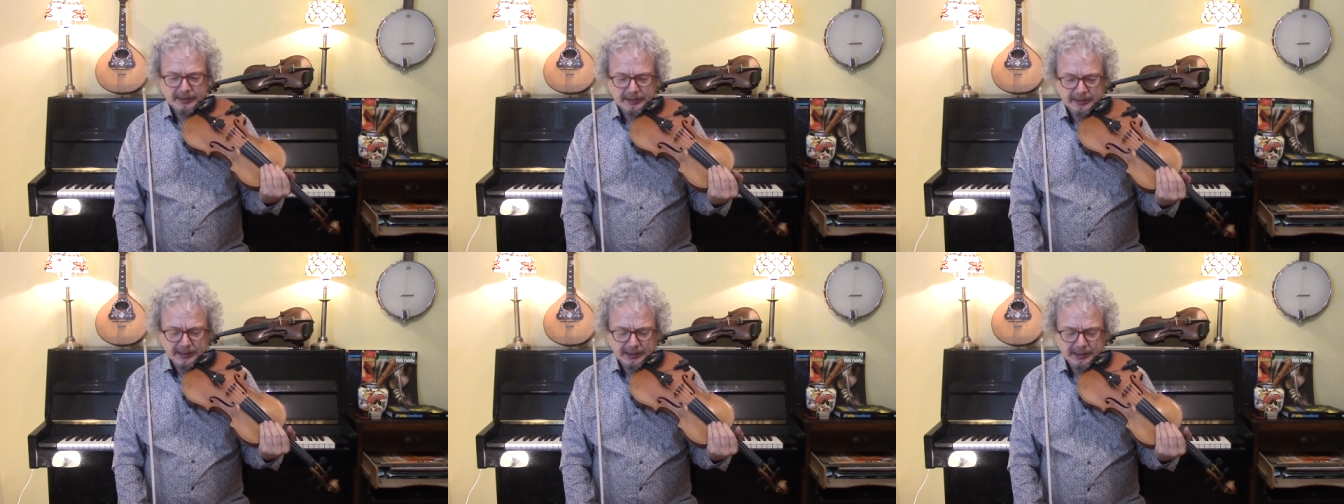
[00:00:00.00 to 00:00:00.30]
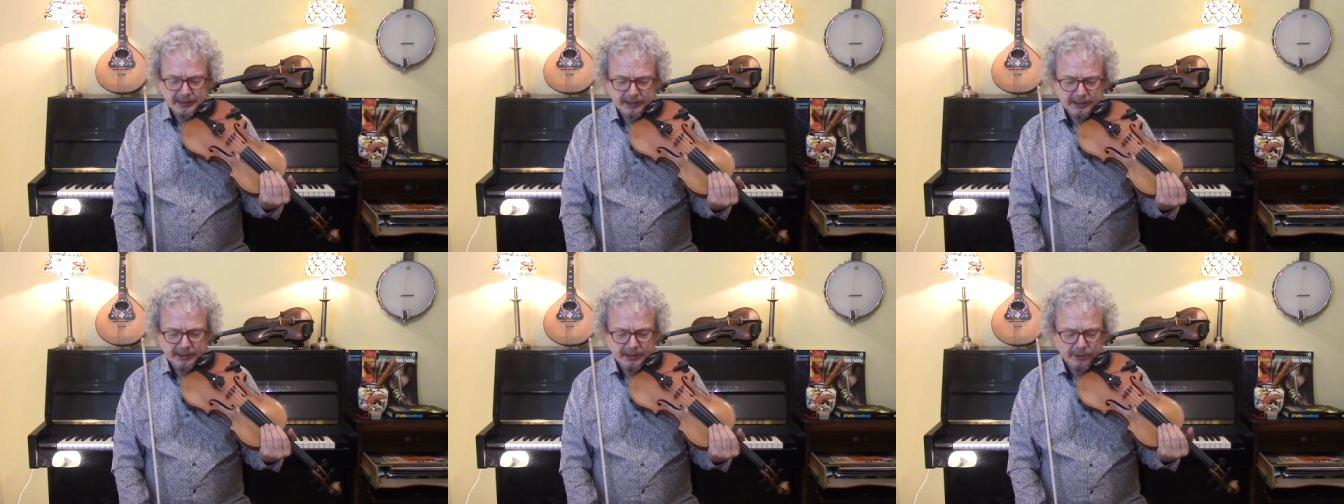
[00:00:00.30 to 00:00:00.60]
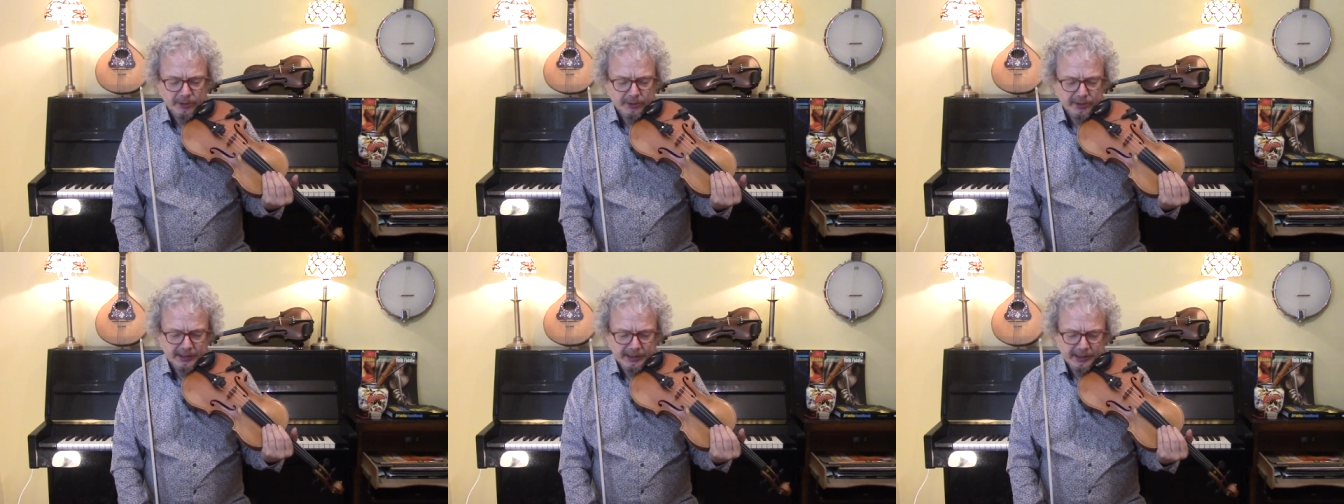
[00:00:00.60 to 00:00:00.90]
and
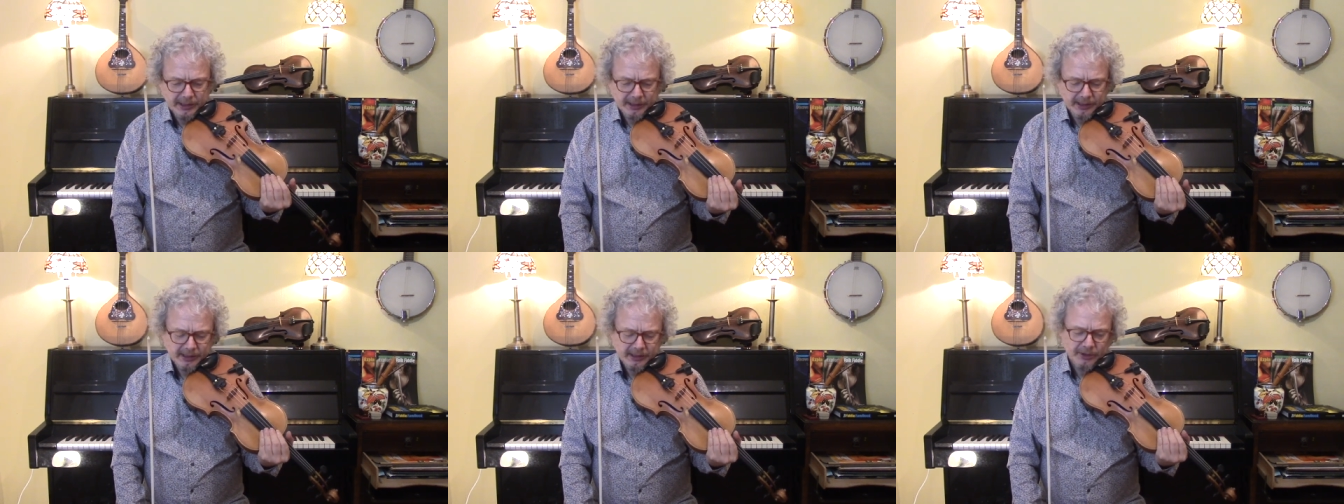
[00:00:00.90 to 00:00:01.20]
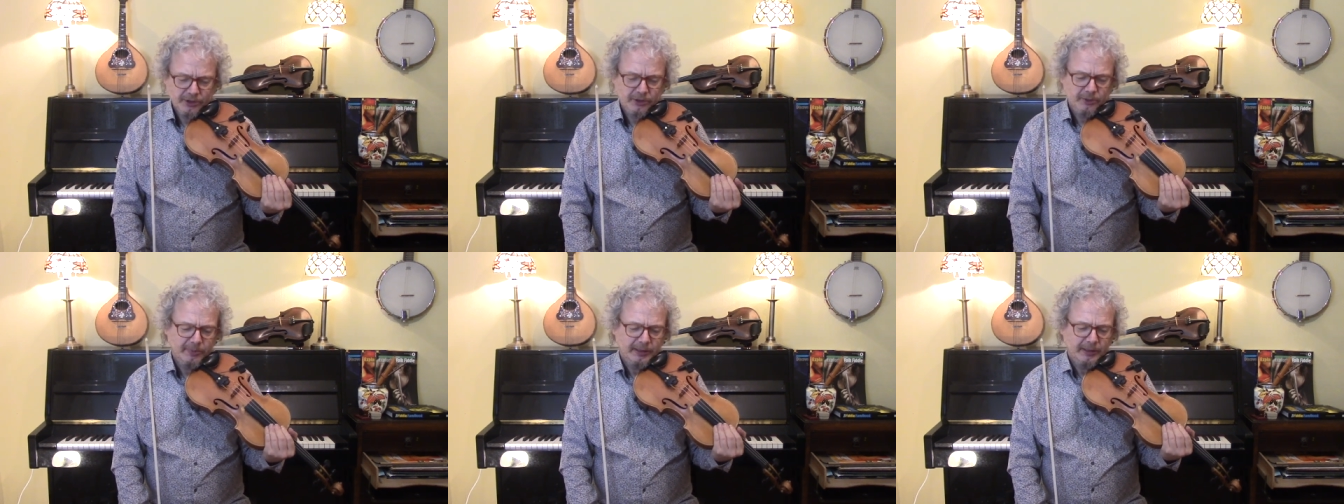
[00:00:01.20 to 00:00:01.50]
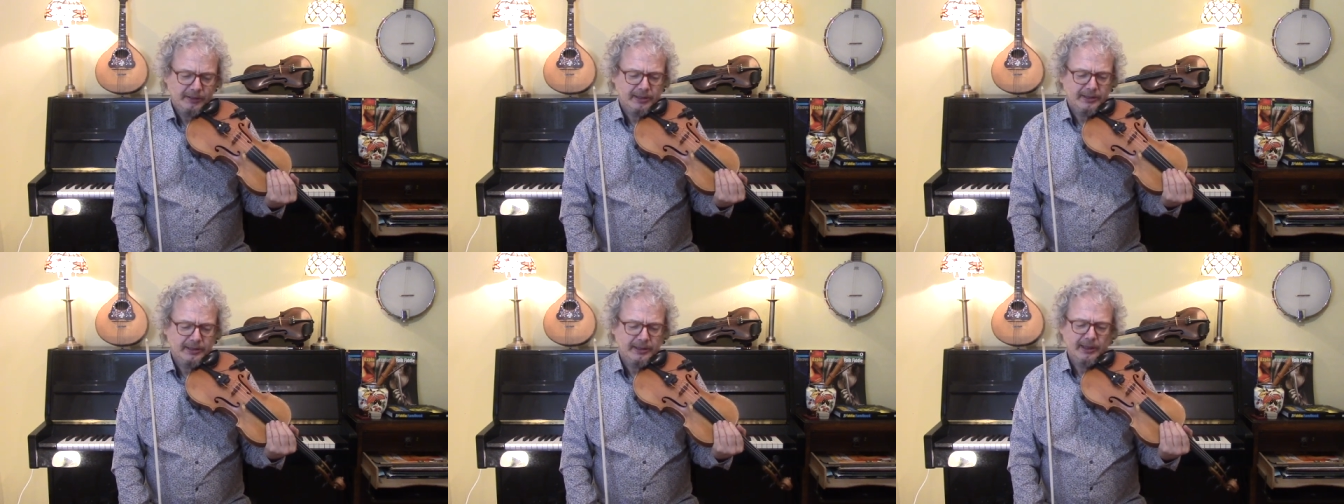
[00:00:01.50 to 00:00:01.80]
your ear should be
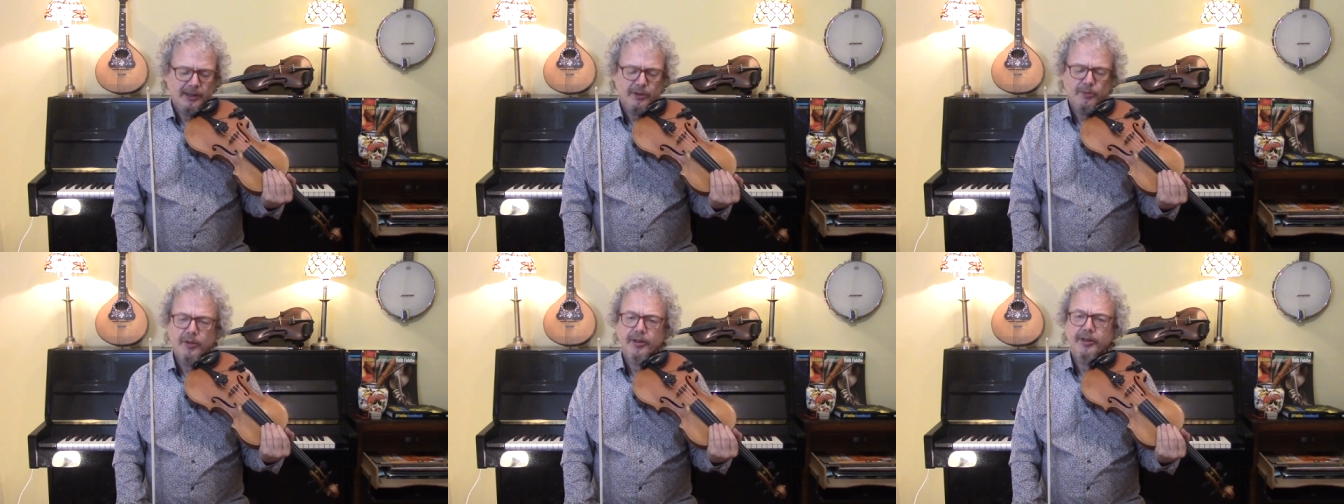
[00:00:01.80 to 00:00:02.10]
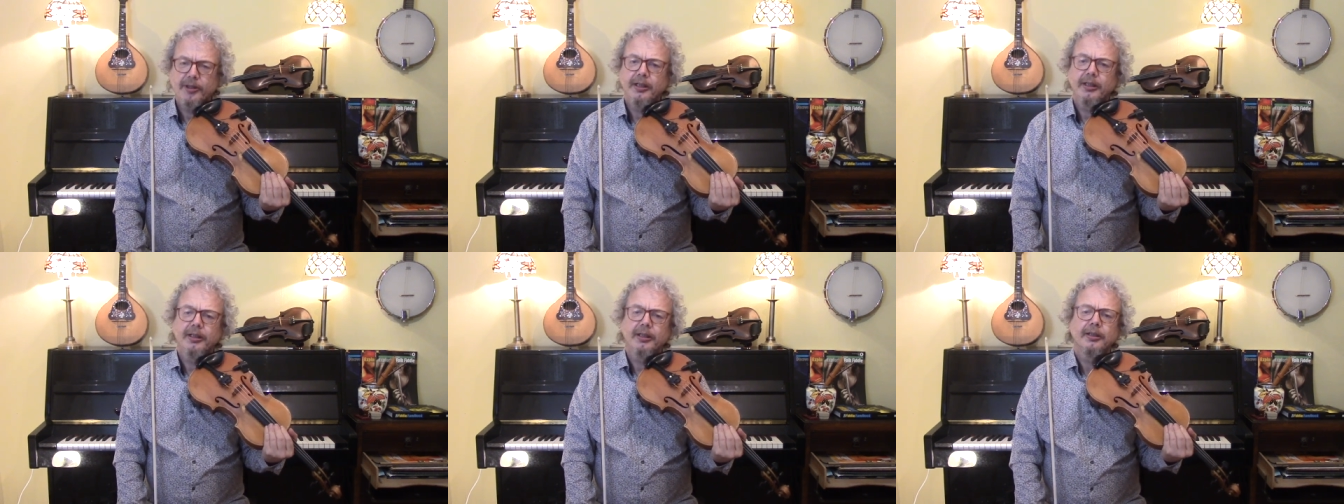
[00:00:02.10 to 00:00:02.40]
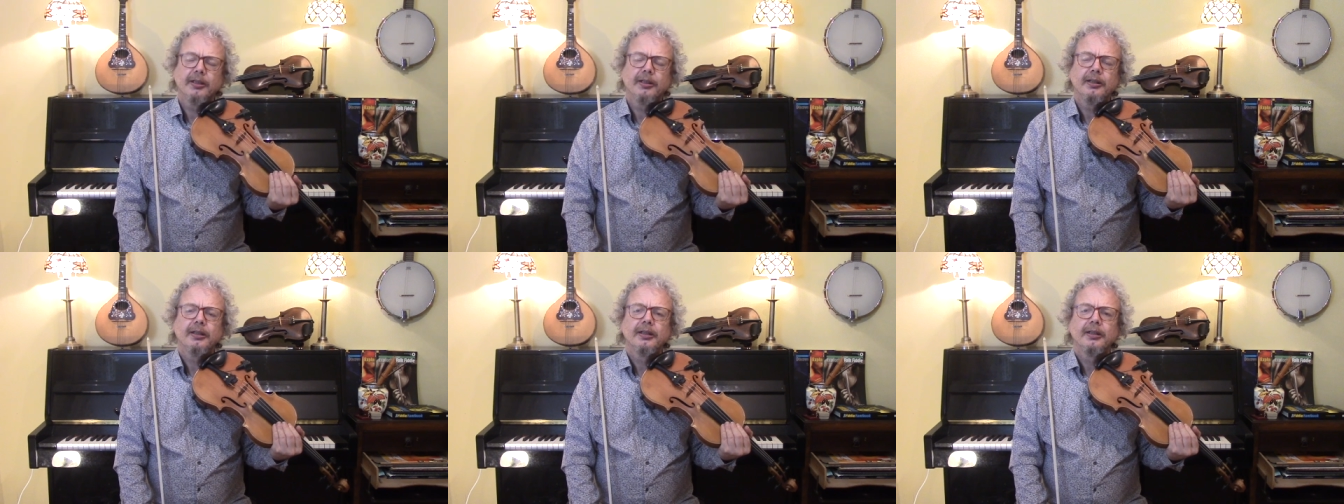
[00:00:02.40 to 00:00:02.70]
able to tell you what they
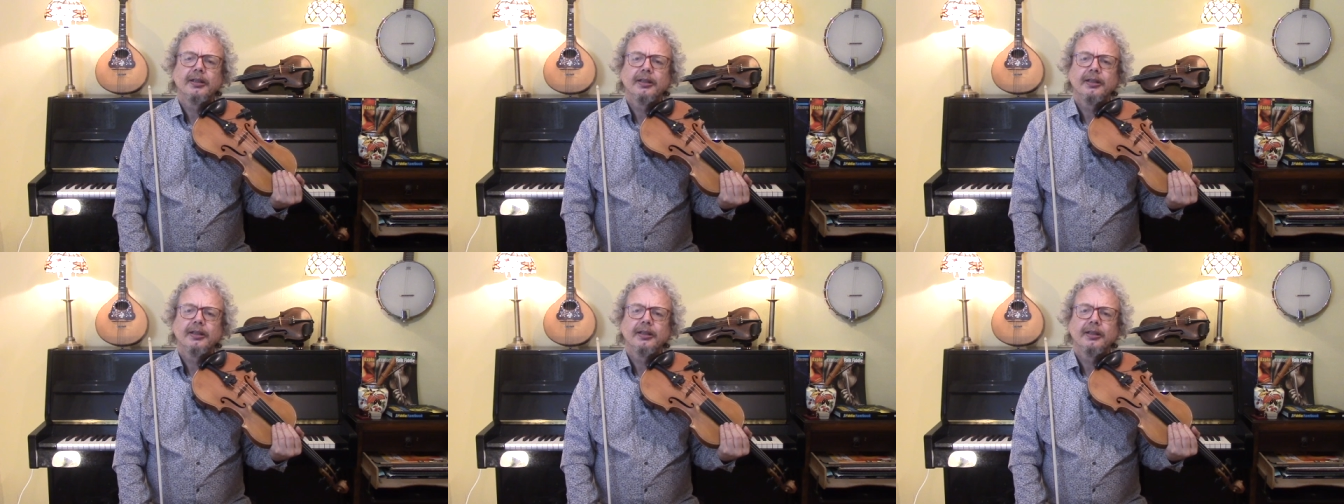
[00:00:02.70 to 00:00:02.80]
are.